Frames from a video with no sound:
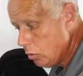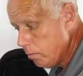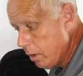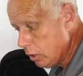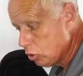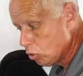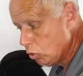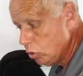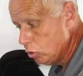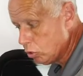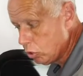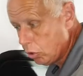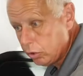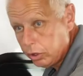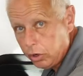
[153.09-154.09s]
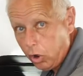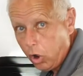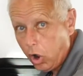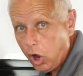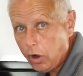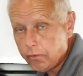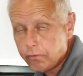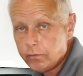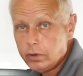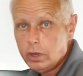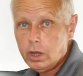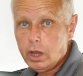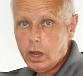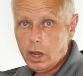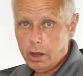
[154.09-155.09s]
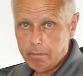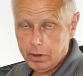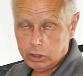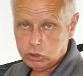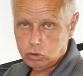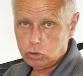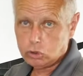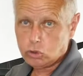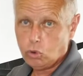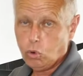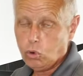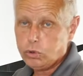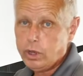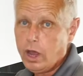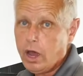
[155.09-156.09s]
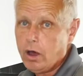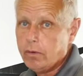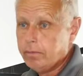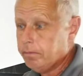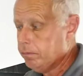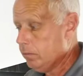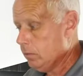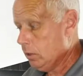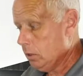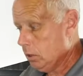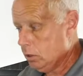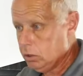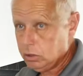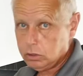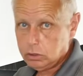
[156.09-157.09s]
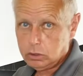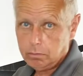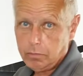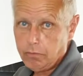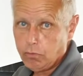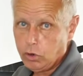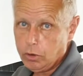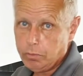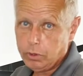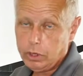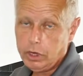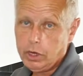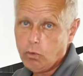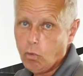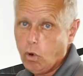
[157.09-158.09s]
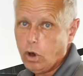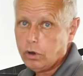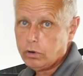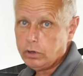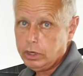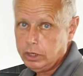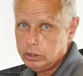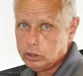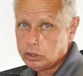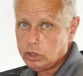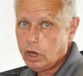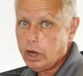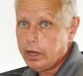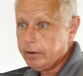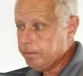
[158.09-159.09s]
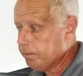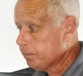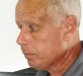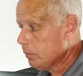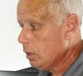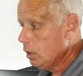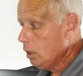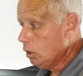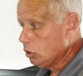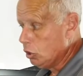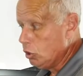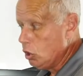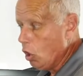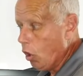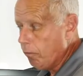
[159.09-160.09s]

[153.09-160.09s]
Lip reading: make sure you turn it off and make sure it's cooled down before you put any water inside. To know